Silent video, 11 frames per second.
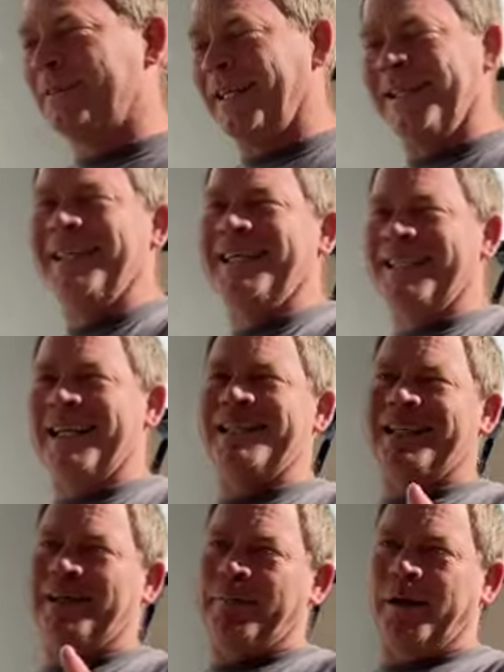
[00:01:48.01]
And yes, I
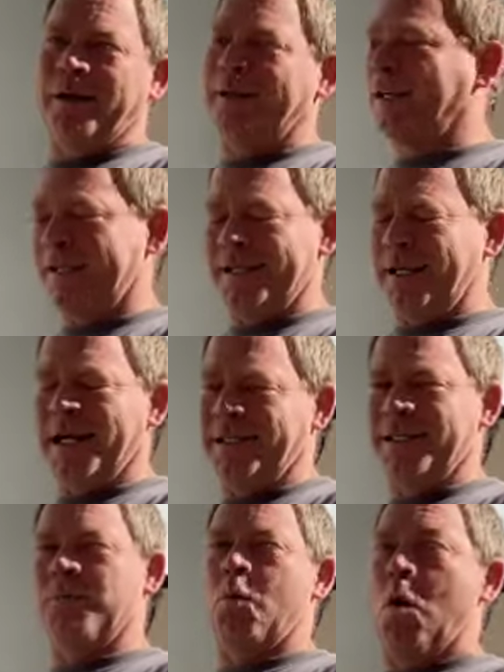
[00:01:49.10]
said burn it, because you're not
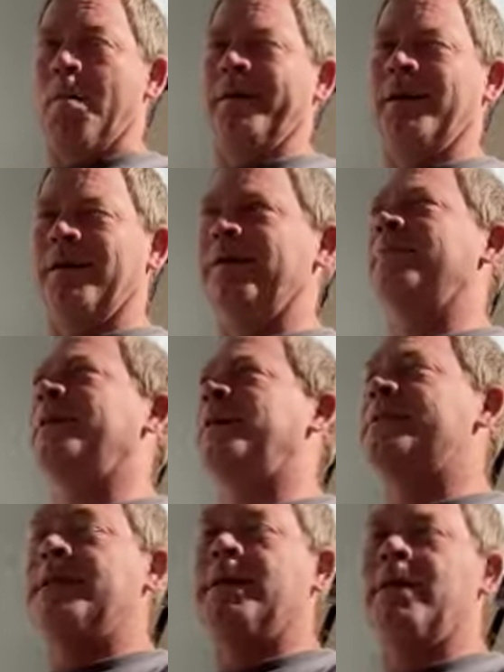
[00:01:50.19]
just warming it up,
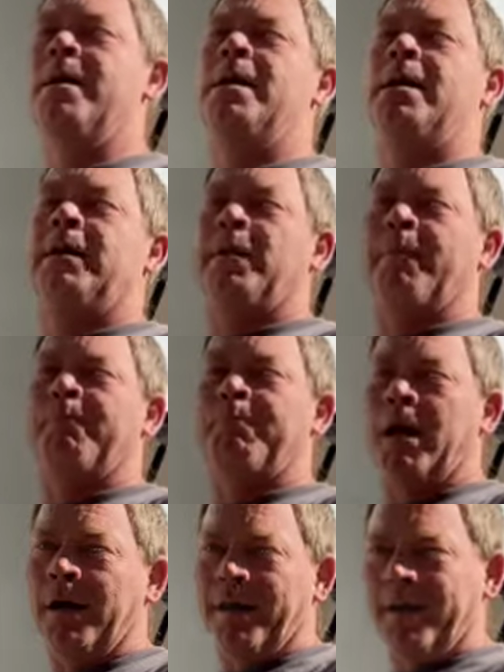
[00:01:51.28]
you're
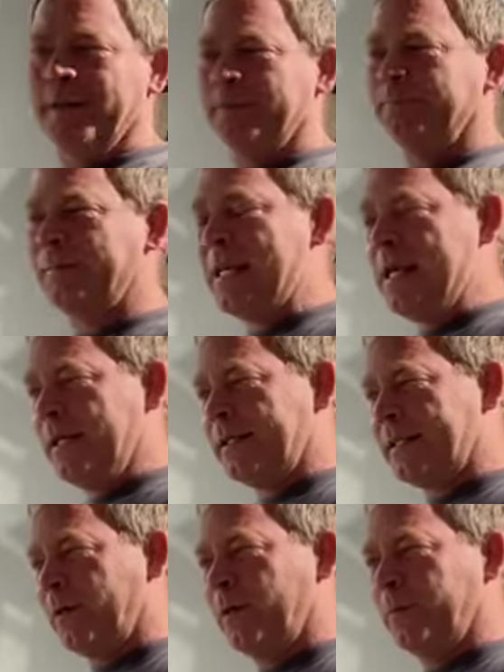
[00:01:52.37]
burning it.
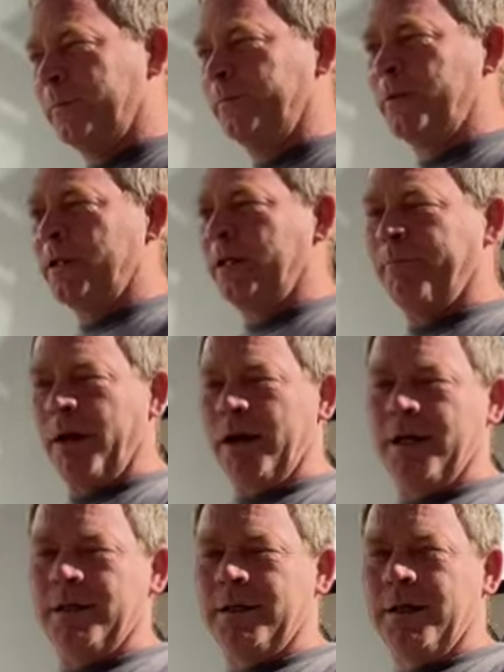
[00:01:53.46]
So
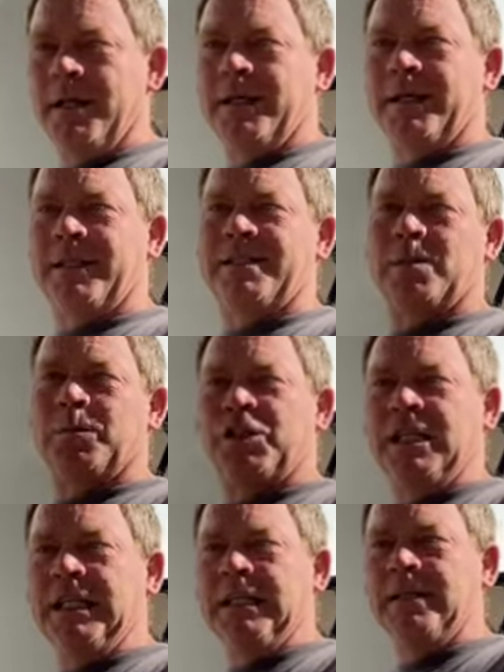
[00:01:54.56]
burn it, get you some
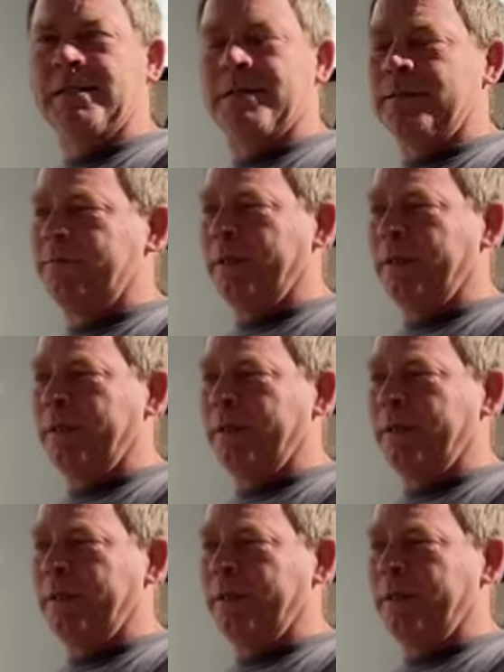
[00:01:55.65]
cheese.